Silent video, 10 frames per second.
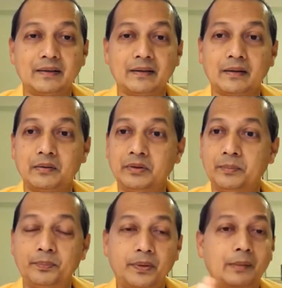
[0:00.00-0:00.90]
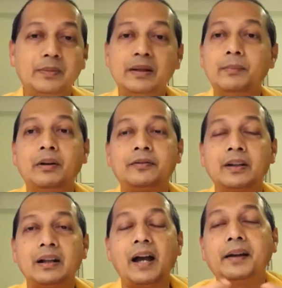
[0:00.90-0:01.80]
the problem of
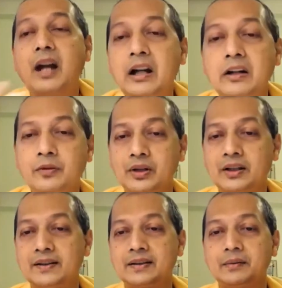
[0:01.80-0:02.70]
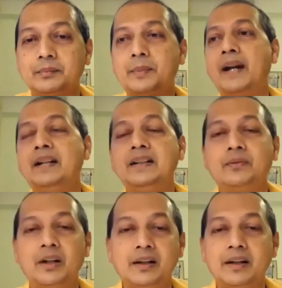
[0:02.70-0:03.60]
I can't focus, my mind is
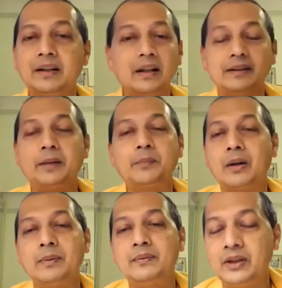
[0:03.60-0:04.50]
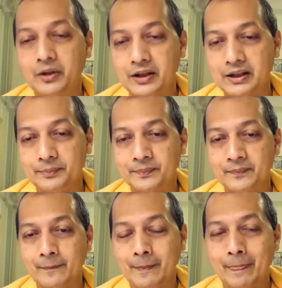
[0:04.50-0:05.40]
wandering, that problem will not come.
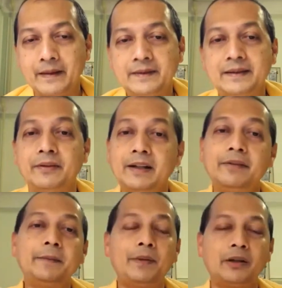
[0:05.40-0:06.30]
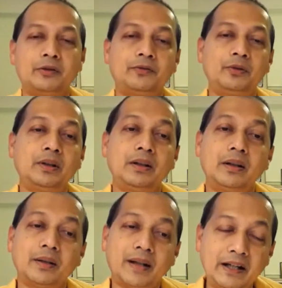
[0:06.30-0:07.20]
It's a very, very powerful
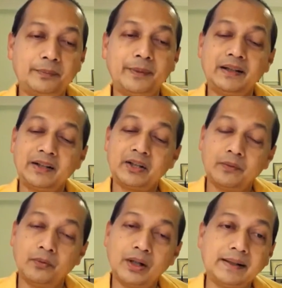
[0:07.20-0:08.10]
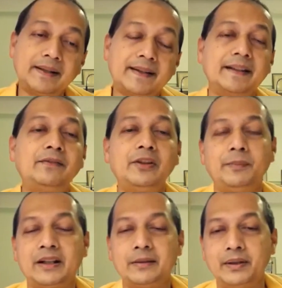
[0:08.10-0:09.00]
kind of meditation. Work itself will
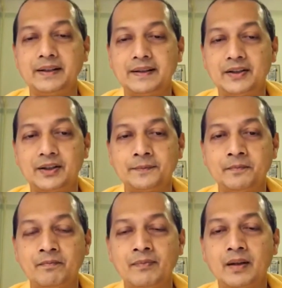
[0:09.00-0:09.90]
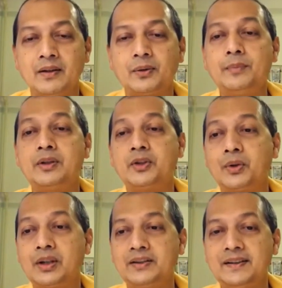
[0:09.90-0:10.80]
become meditation. Swami
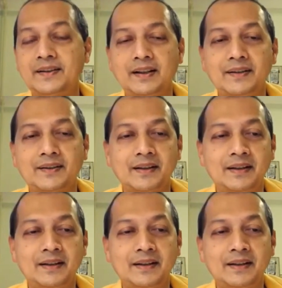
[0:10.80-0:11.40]
Ashokanji says,